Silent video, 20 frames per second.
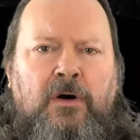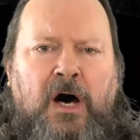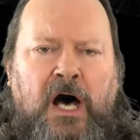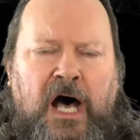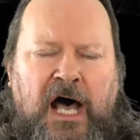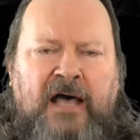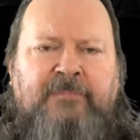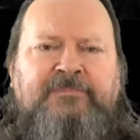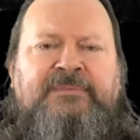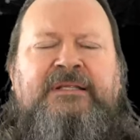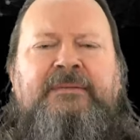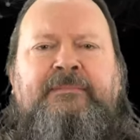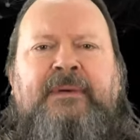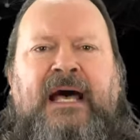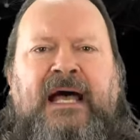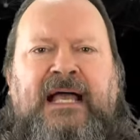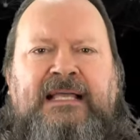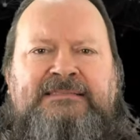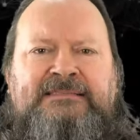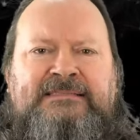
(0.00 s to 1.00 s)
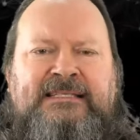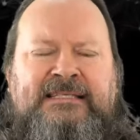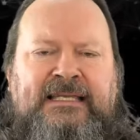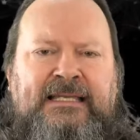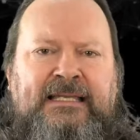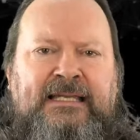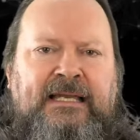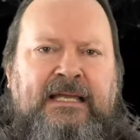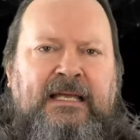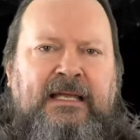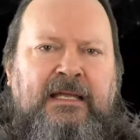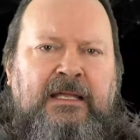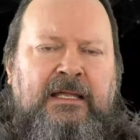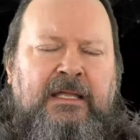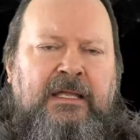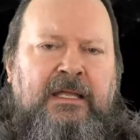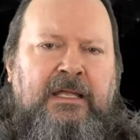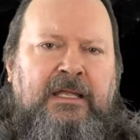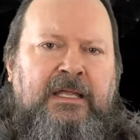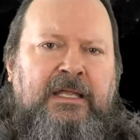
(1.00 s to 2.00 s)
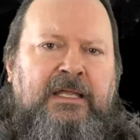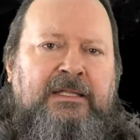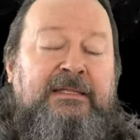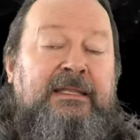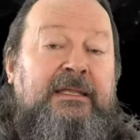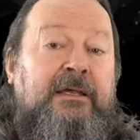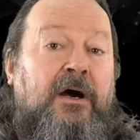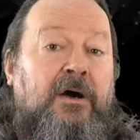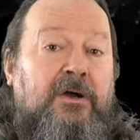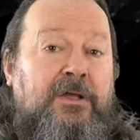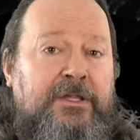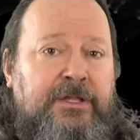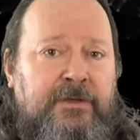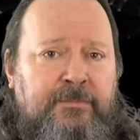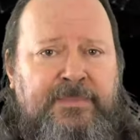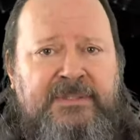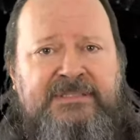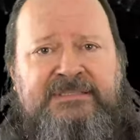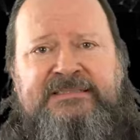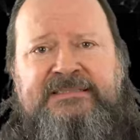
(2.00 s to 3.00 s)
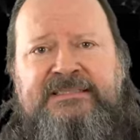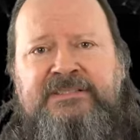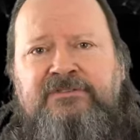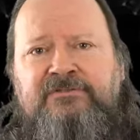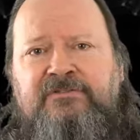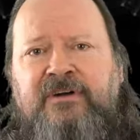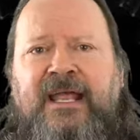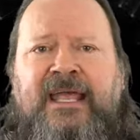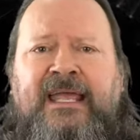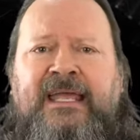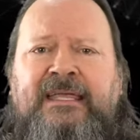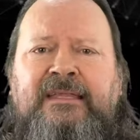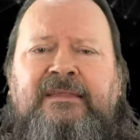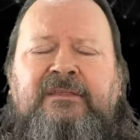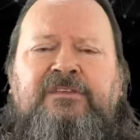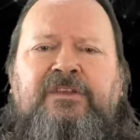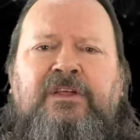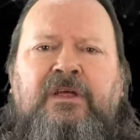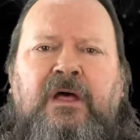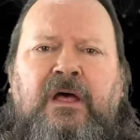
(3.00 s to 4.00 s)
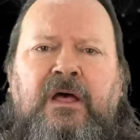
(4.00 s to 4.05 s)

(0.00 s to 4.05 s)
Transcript: optimizing the occupancy rate,